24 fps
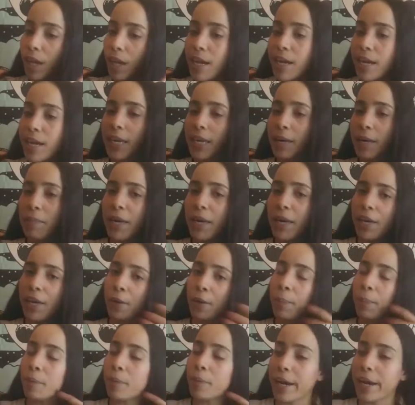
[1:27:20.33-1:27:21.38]
Keep me in
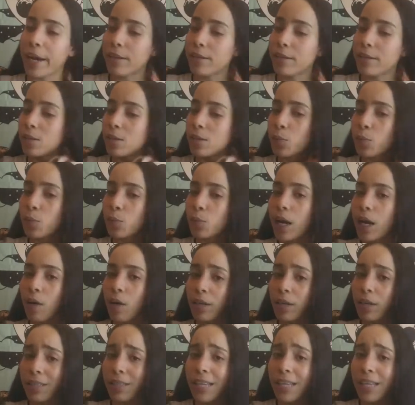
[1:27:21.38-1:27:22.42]
your prayers as well,
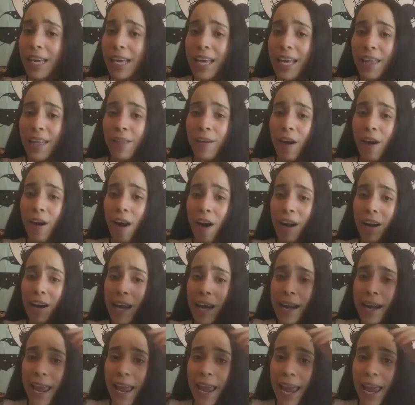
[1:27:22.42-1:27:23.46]
because there are a
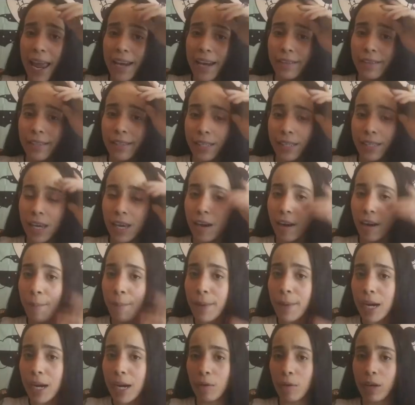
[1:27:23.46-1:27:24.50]
lot of haters here, I'm
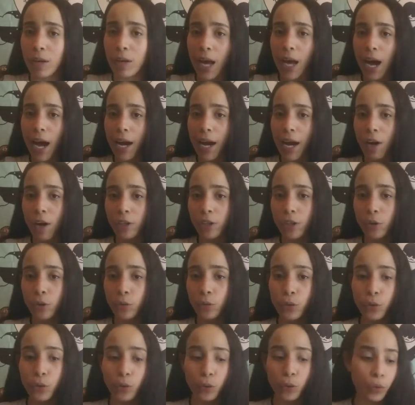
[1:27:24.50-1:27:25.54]
not going to lie, on
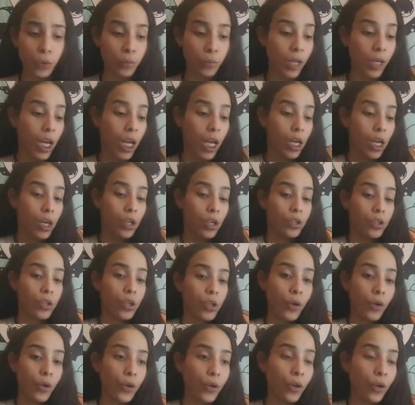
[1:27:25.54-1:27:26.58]
YouTube.
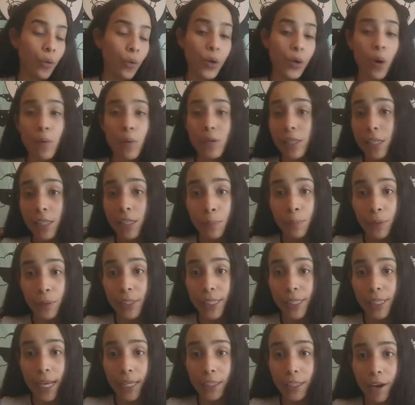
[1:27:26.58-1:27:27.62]
So, you know, we always need to
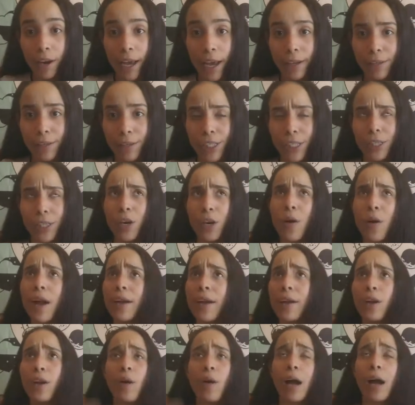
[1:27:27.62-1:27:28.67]
protect our energy. Though
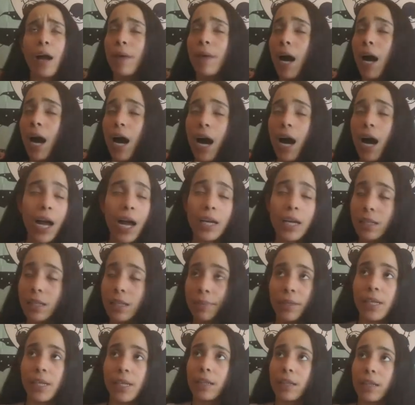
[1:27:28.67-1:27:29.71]
I know I'm highly
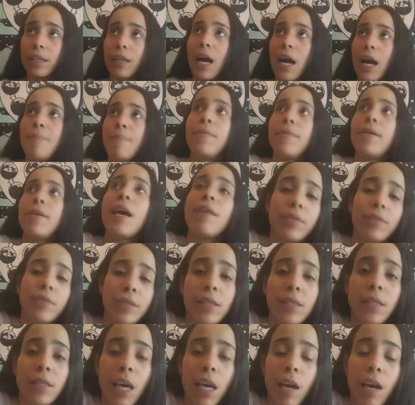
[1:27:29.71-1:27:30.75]
protected. I'm never
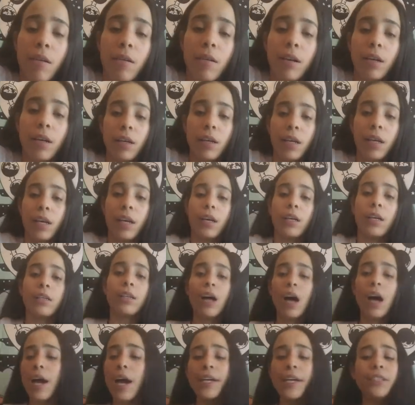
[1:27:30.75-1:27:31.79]
scared.
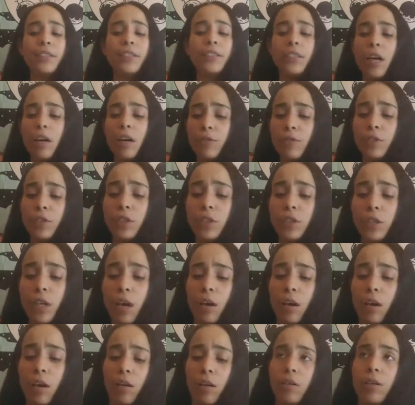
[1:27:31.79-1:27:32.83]
I'm never
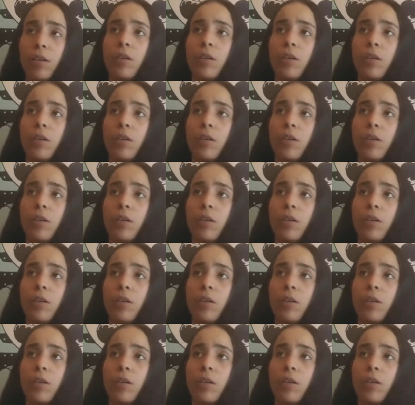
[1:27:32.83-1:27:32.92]
scared.